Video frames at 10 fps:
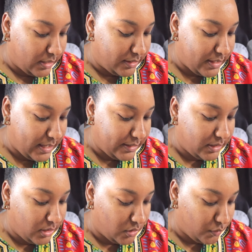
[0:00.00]
Then
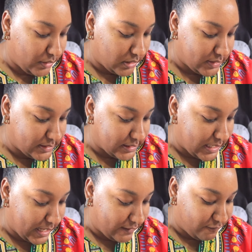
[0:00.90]
we got this
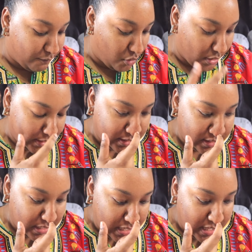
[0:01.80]
Life Boy,
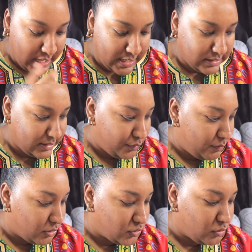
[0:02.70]
and I think we
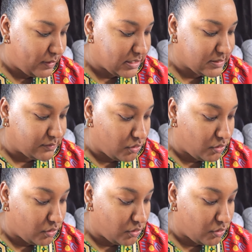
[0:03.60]
bought 2 packs.